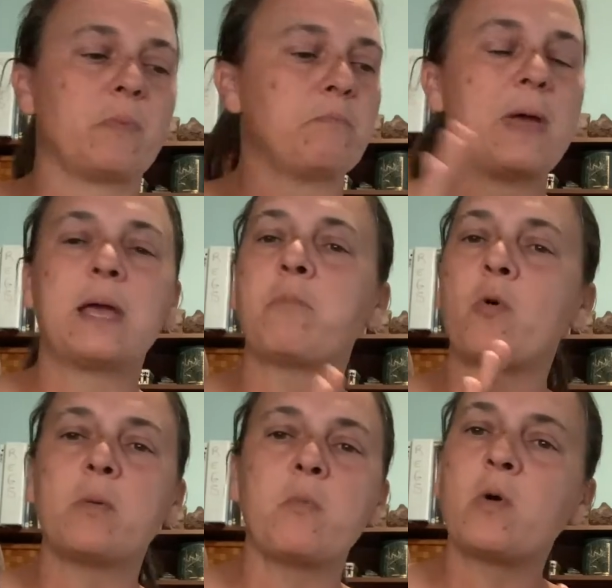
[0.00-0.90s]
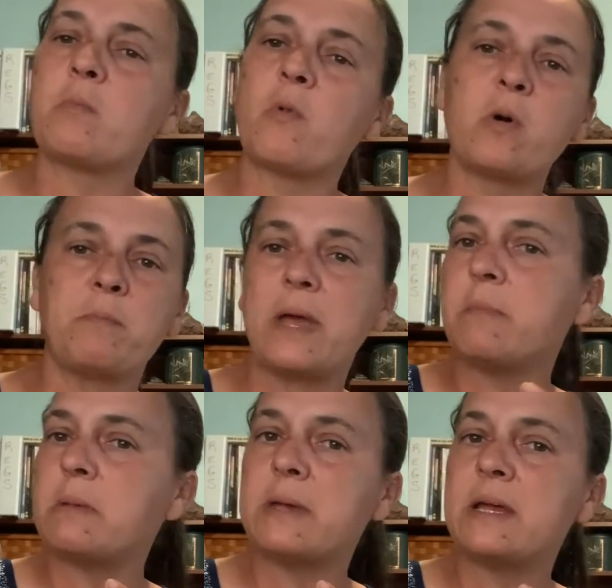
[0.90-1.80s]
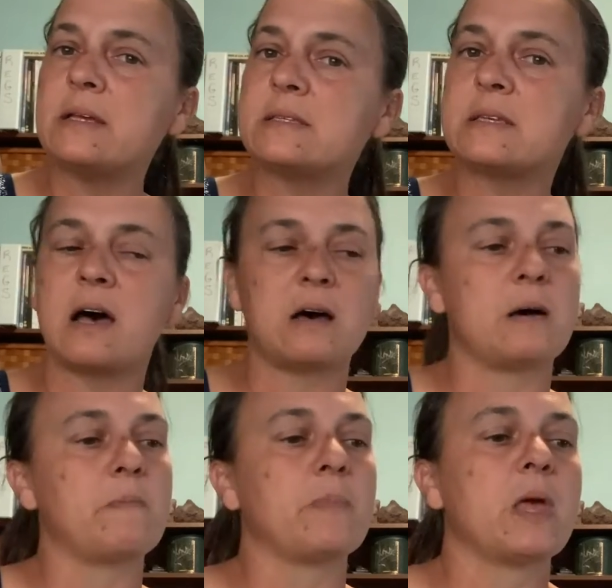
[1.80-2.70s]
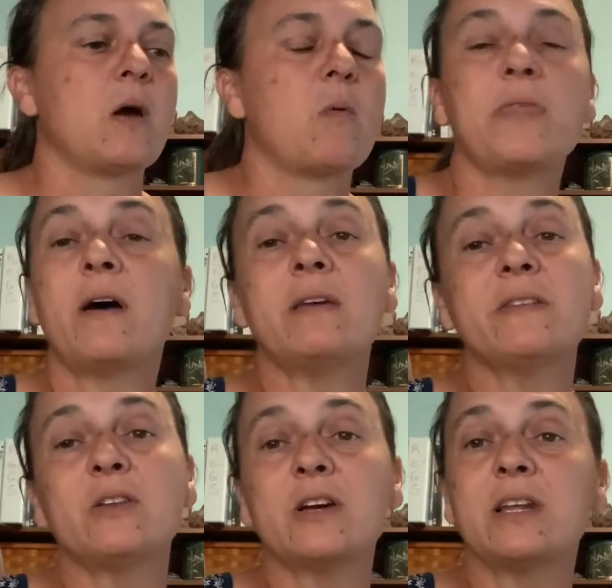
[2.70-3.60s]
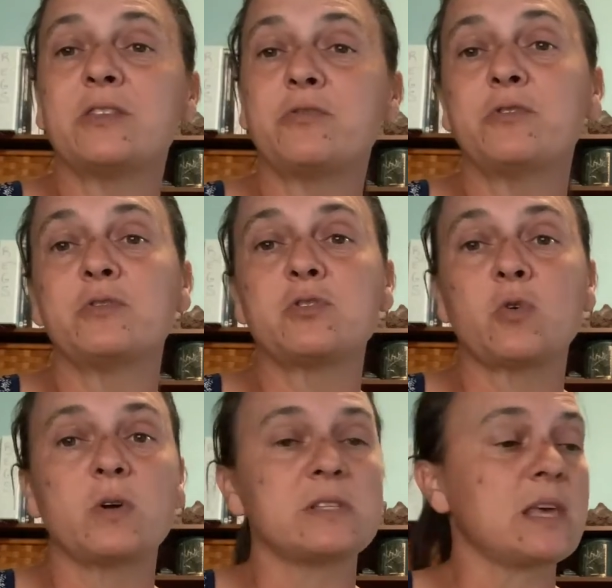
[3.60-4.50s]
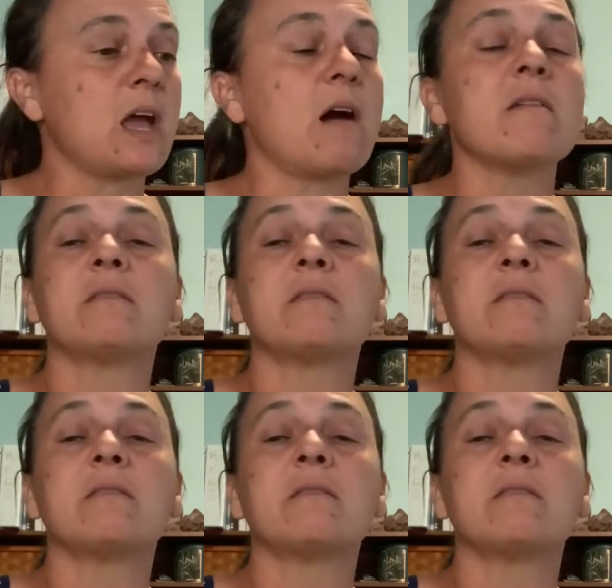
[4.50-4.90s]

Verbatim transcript: make more and more and more baby bees um, without even looking at their food stores. They are